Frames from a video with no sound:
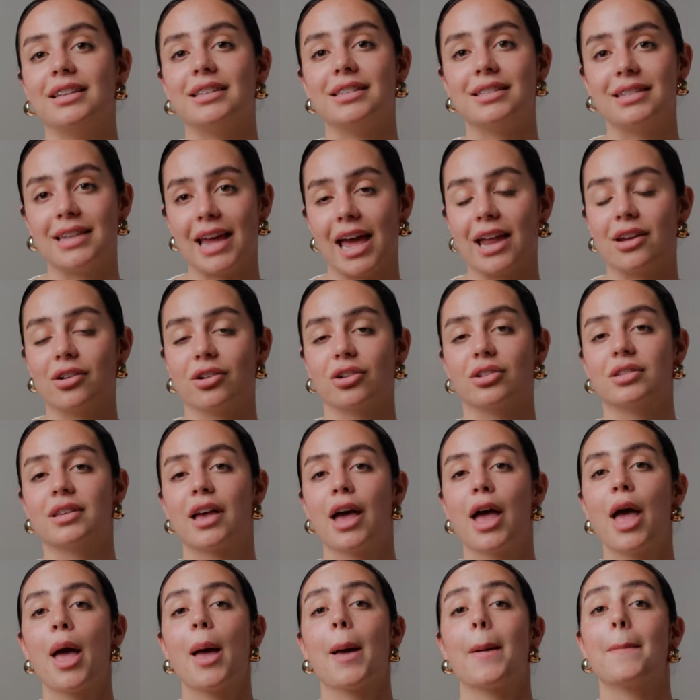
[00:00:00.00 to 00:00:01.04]
standards
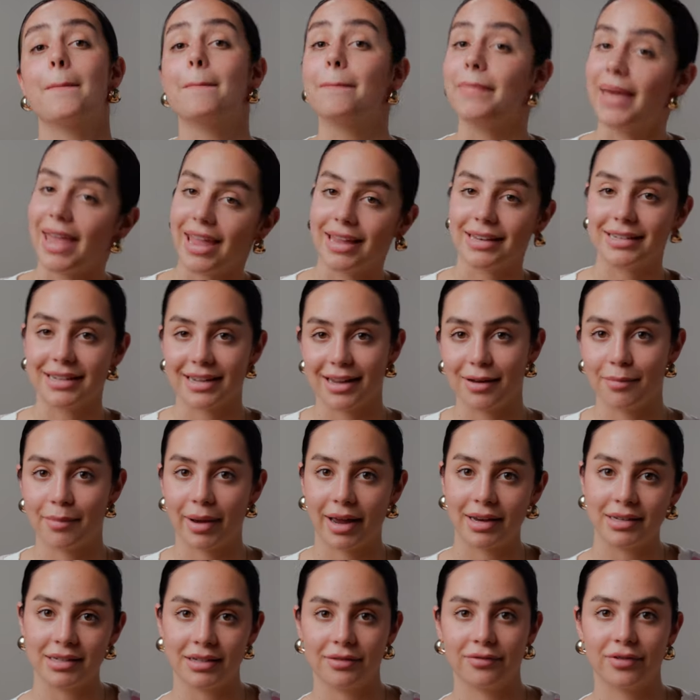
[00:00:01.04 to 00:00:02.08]
baked in
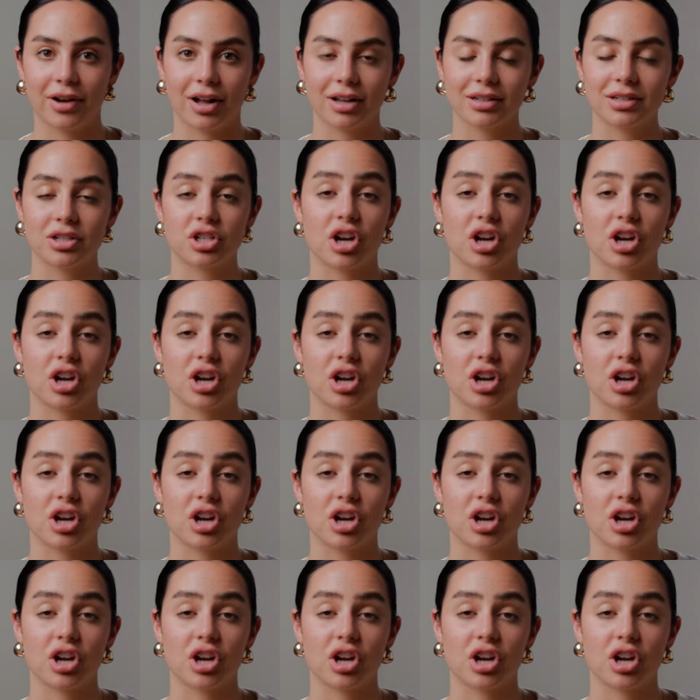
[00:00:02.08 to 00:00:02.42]
by default.